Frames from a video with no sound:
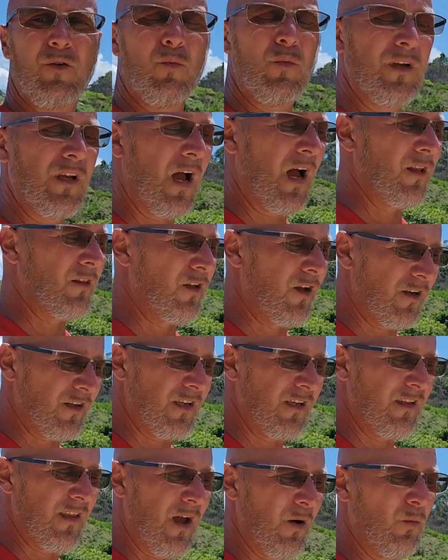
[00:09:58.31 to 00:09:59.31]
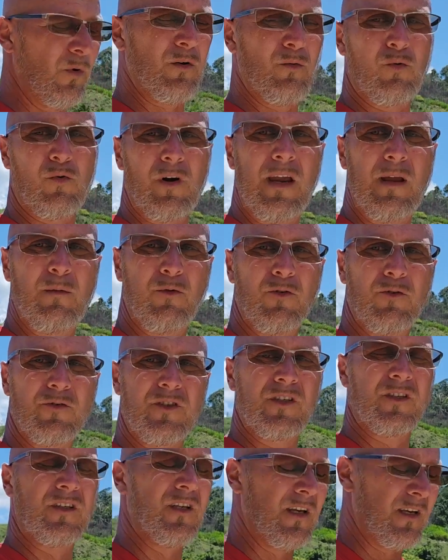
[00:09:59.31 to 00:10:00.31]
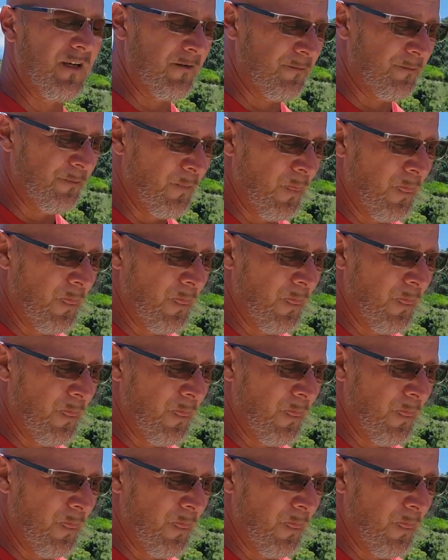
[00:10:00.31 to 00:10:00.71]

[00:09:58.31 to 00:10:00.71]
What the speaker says: and we got lucky that we were able to get